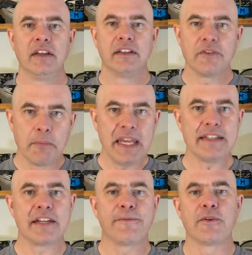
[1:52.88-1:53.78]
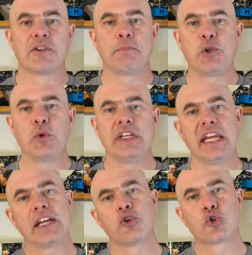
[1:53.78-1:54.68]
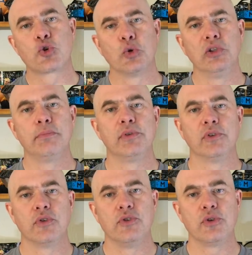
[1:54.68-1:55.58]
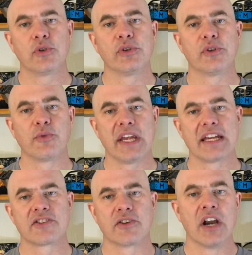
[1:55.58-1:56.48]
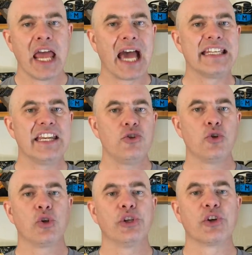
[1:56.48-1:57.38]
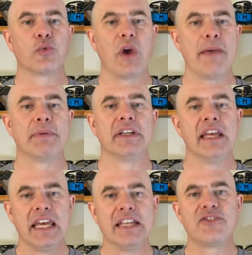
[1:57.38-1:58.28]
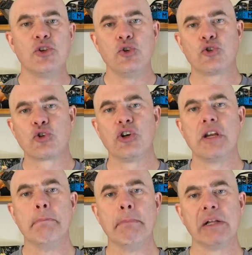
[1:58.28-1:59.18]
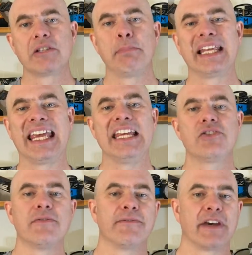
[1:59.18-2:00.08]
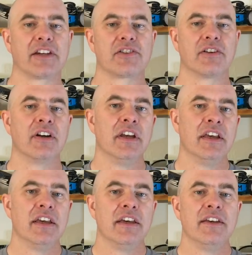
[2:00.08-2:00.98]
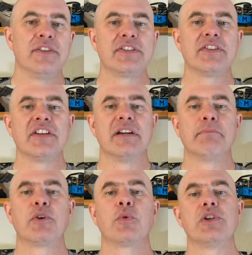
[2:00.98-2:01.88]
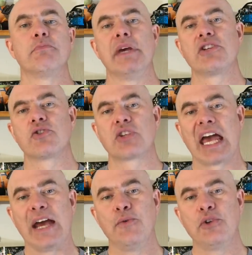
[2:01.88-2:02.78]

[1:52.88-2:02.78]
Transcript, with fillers: Now, the main difference between a controllable nuclear reactor and a nuclear weapon is the neutron multiplication factor. This is a number which measures how